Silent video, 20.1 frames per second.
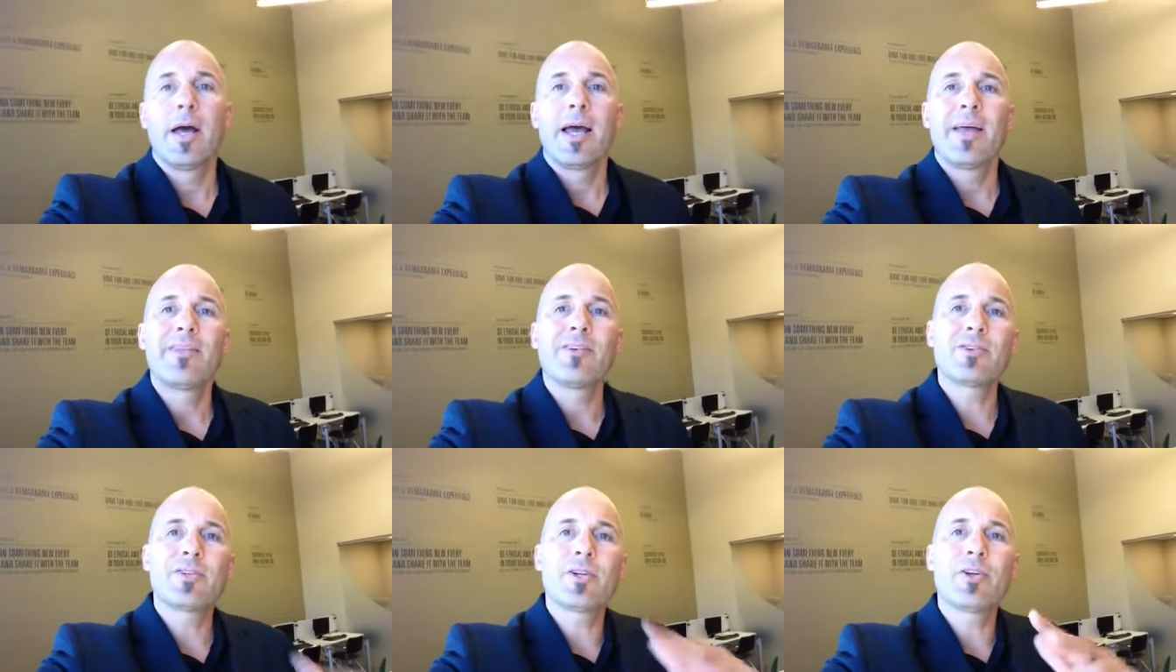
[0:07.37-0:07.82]

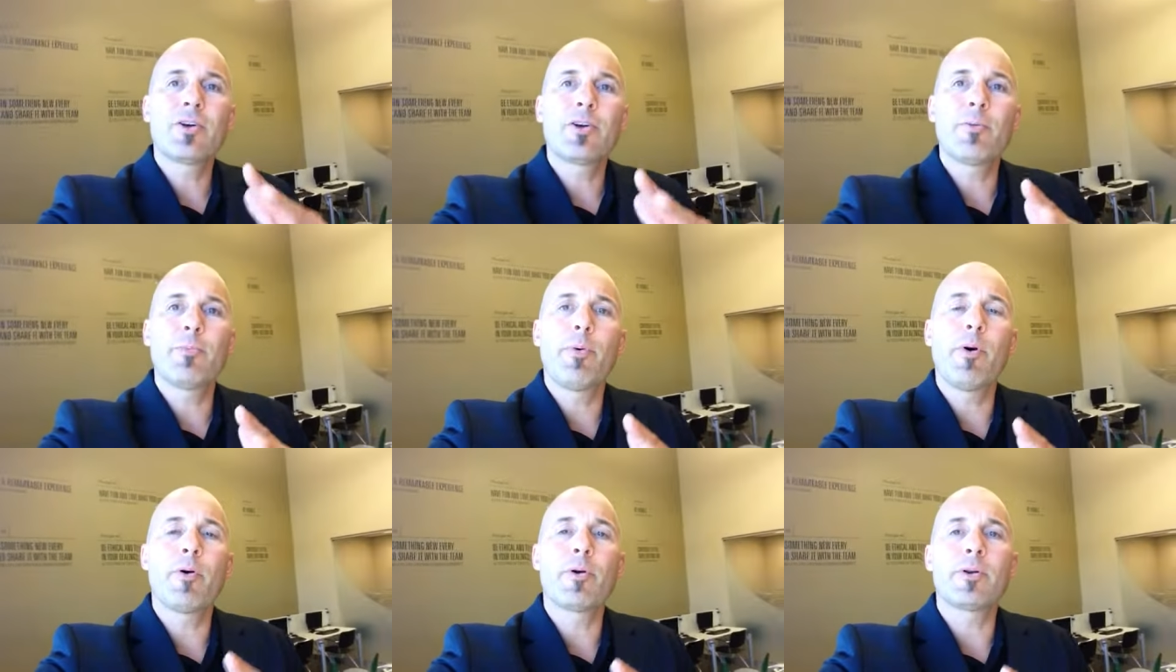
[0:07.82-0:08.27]
And there's two
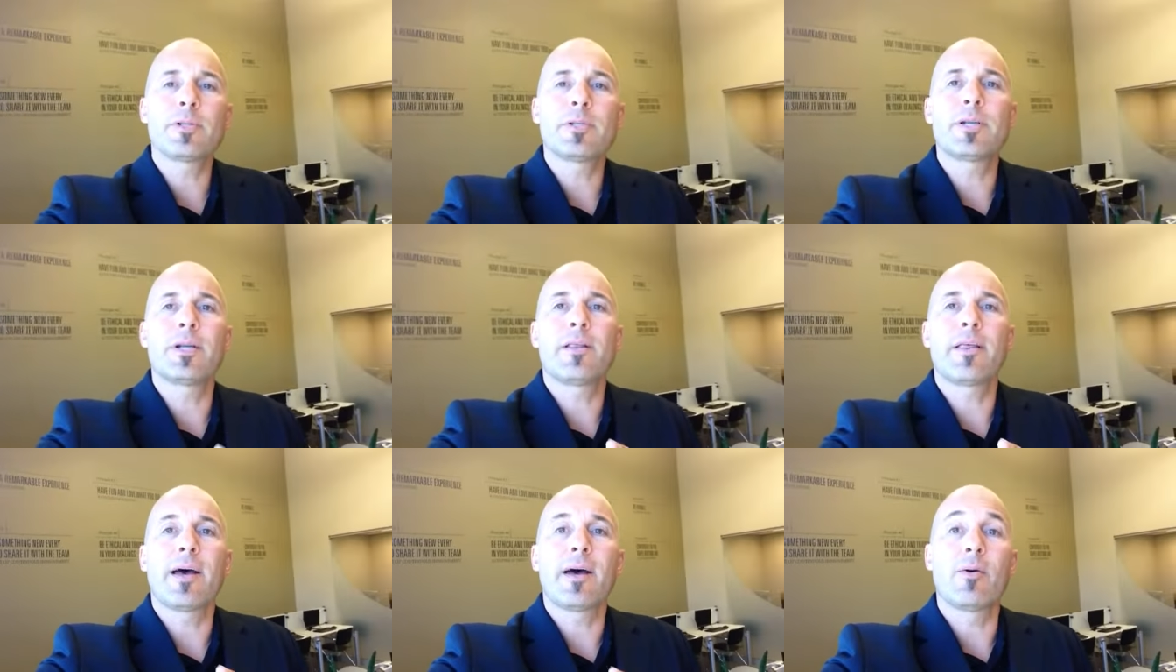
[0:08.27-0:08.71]
components
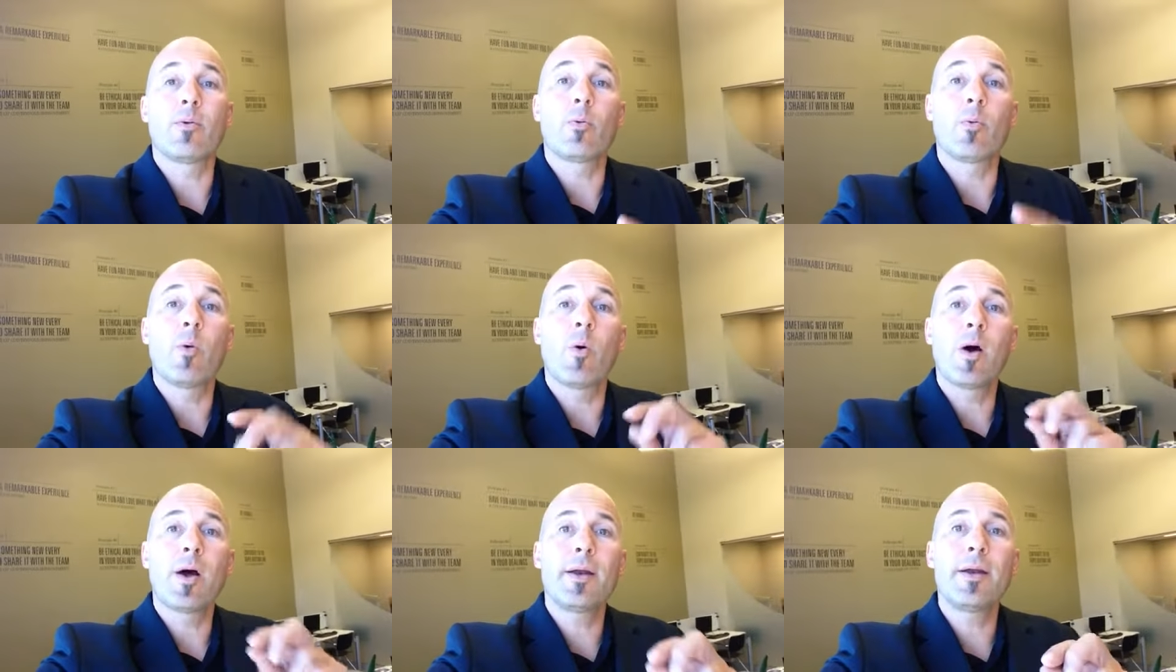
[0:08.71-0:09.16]
to that.
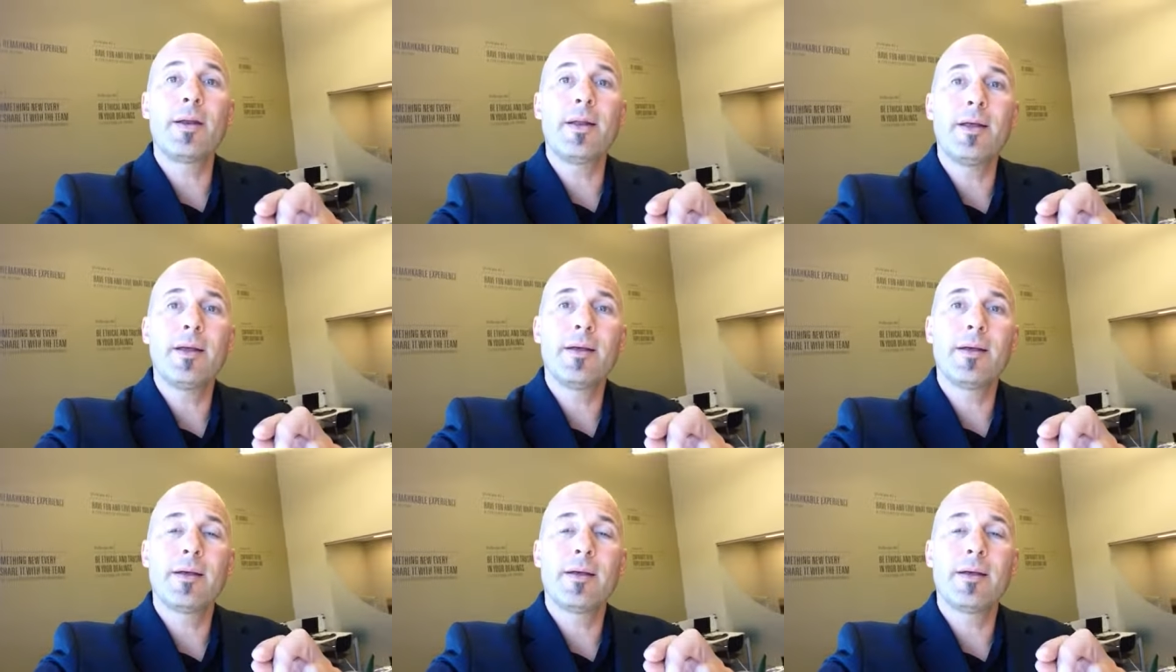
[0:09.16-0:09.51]
One,